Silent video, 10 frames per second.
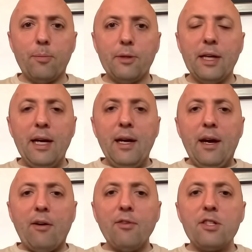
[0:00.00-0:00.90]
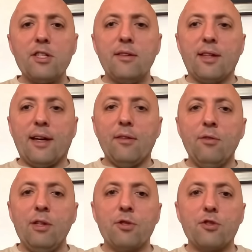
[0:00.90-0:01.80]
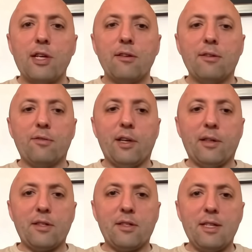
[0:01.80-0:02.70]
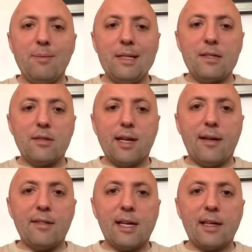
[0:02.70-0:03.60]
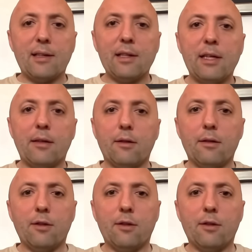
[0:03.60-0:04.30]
But having said that, the real strength in Farke's team is that attacking line.